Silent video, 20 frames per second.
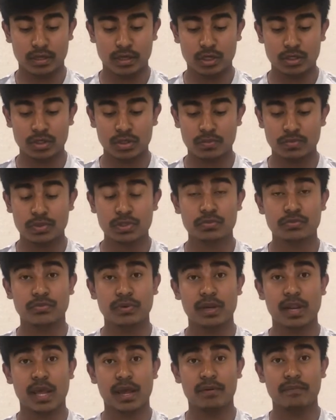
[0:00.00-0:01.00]
customers
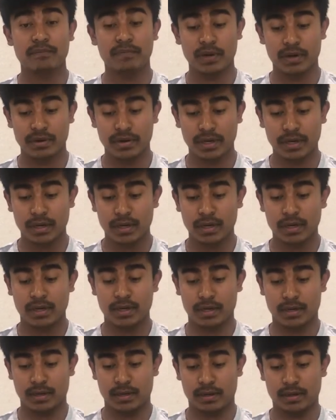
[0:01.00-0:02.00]
will have very
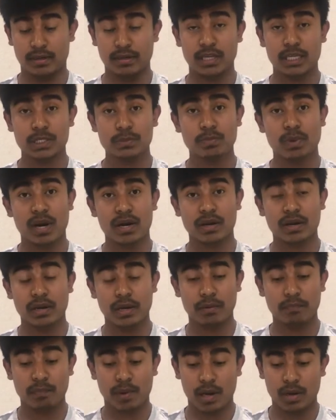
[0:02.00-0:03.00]
less
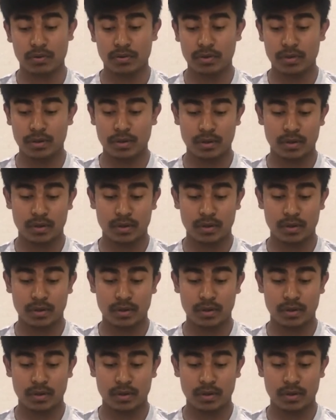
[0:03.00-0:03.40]
bargaining power